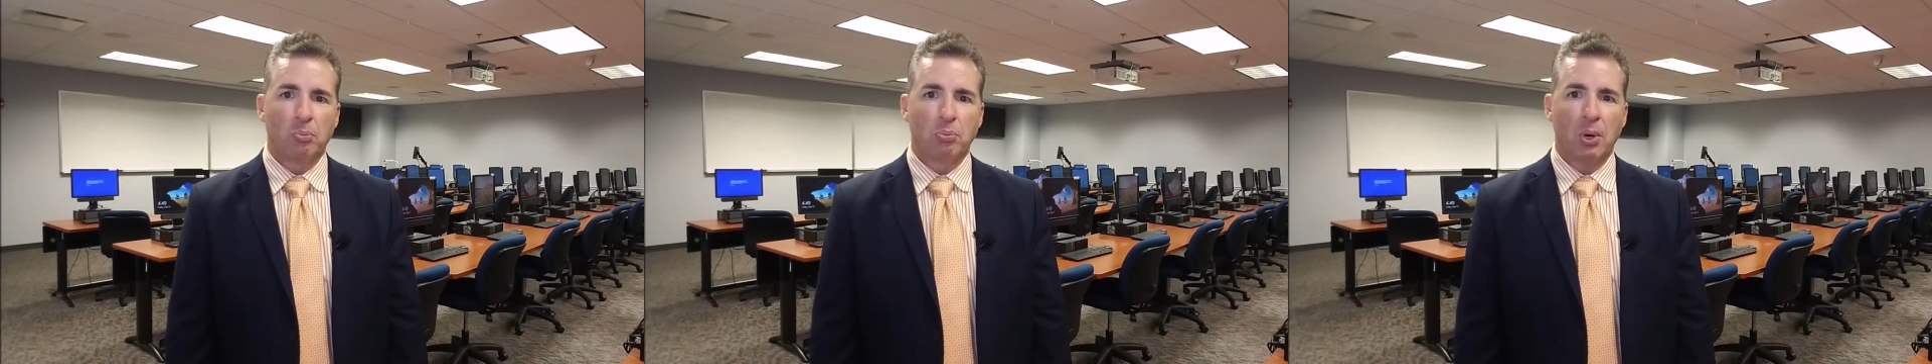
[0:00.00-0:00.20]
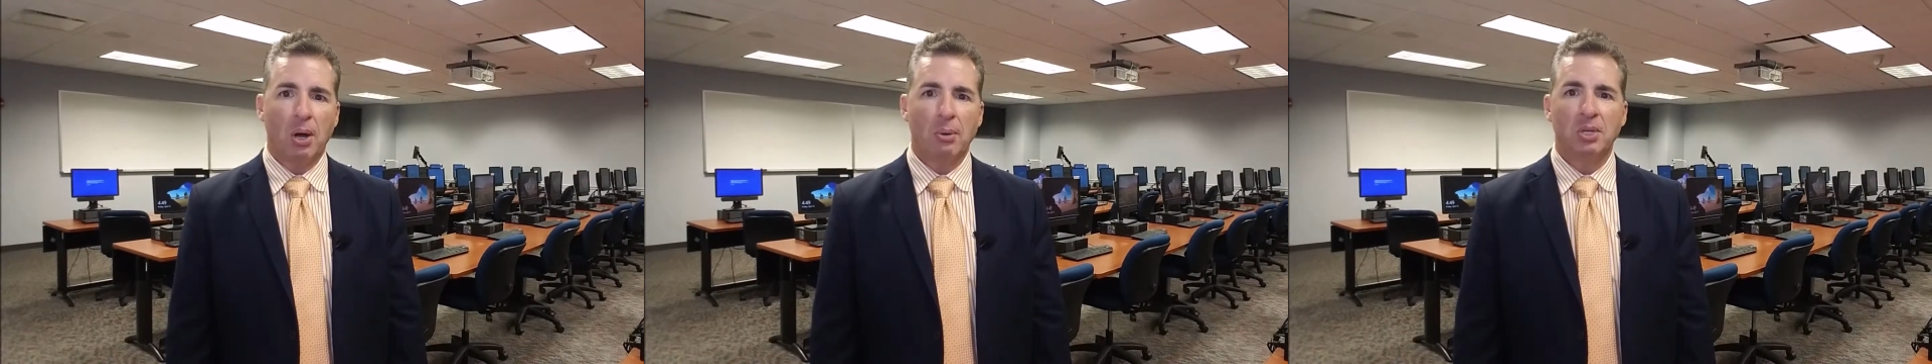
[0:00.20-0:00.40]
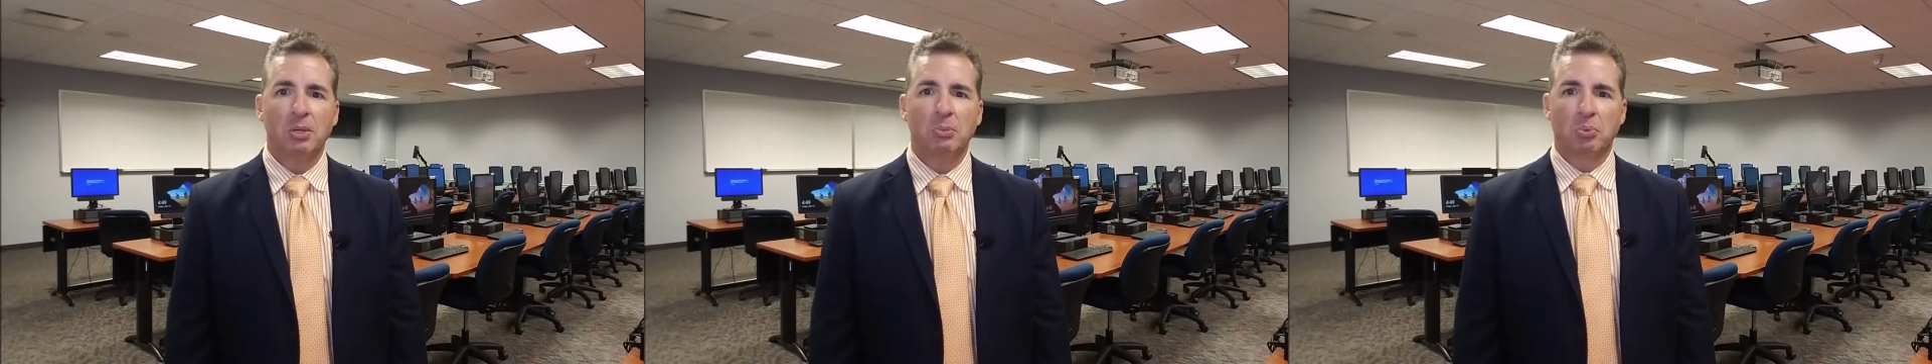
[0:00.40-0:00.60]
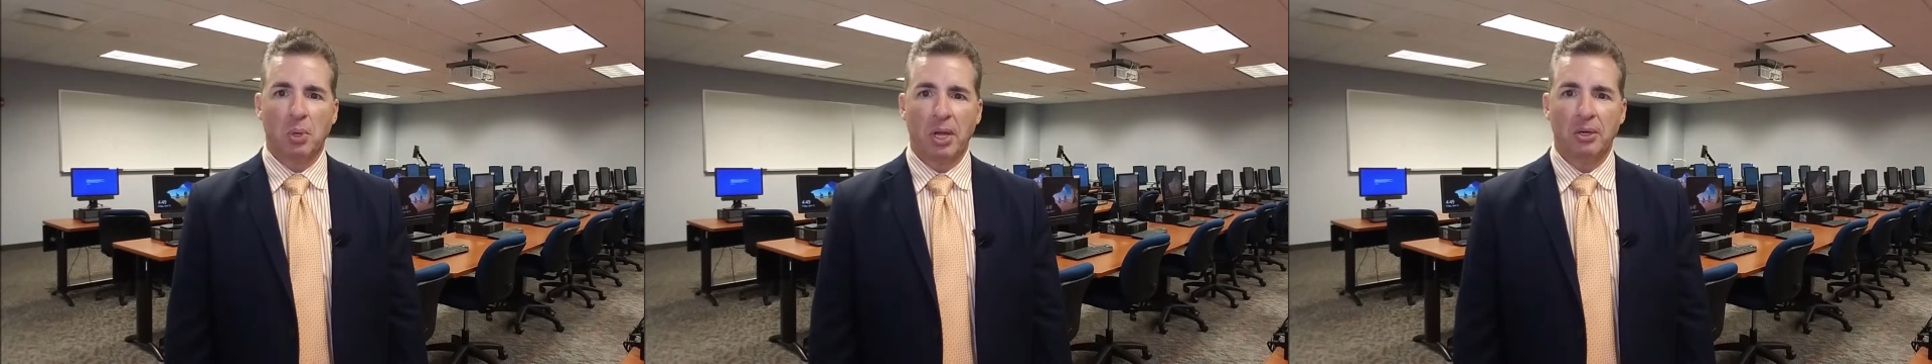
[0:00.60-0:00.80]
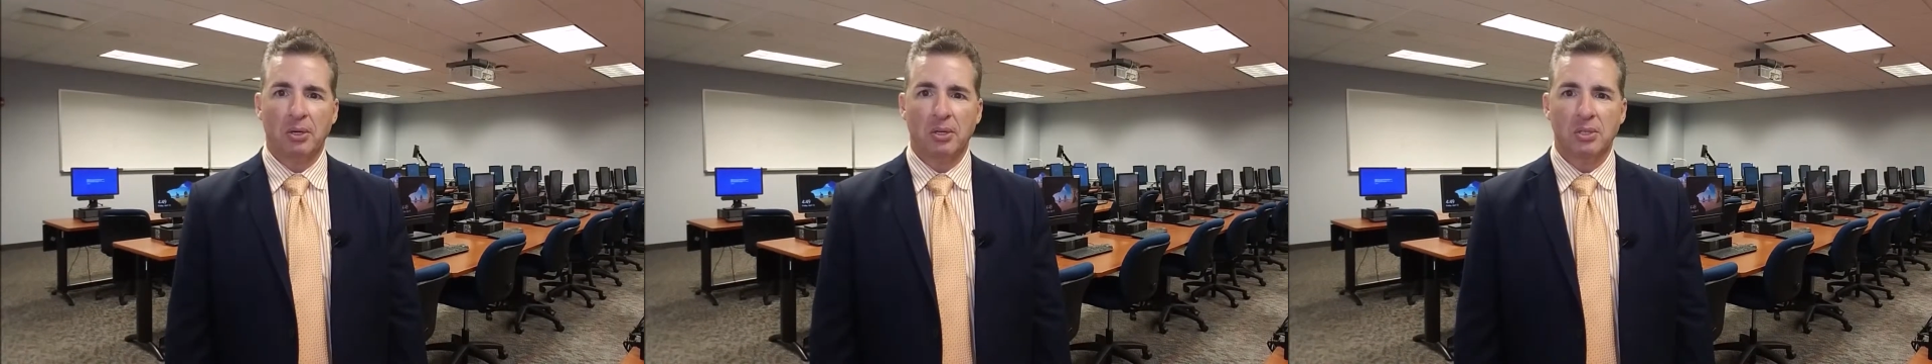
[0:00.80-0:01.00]

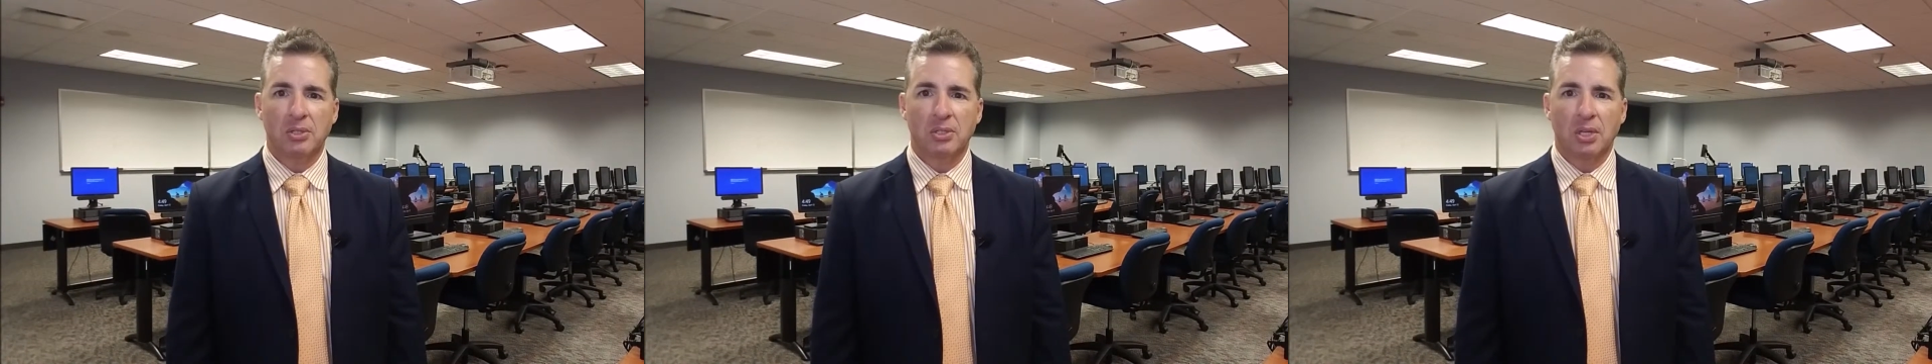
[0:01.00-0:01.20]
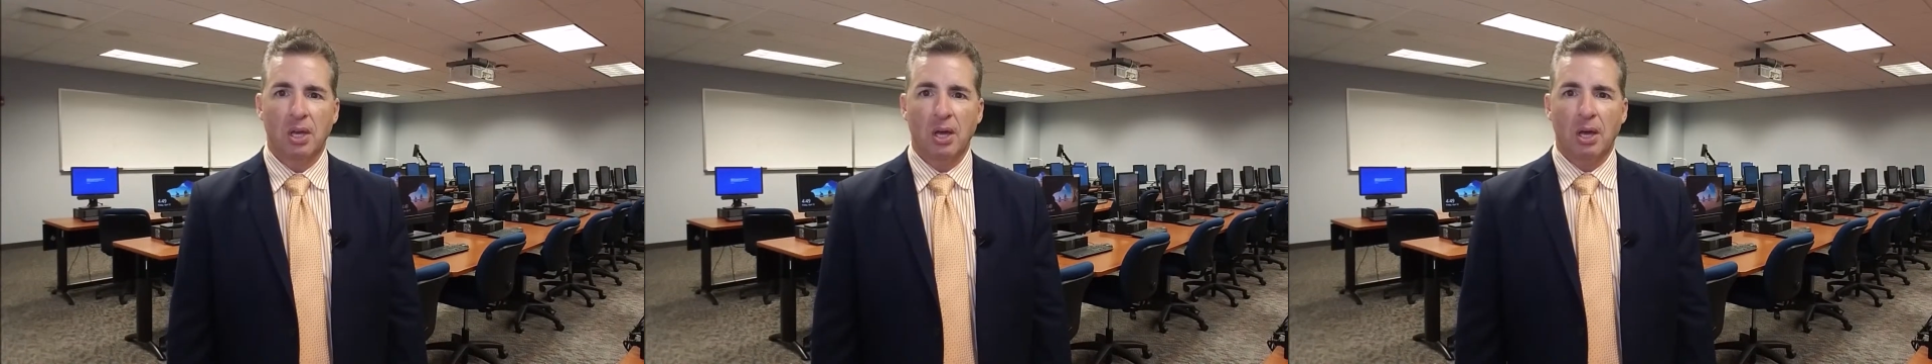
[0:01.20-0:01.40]
Brenner's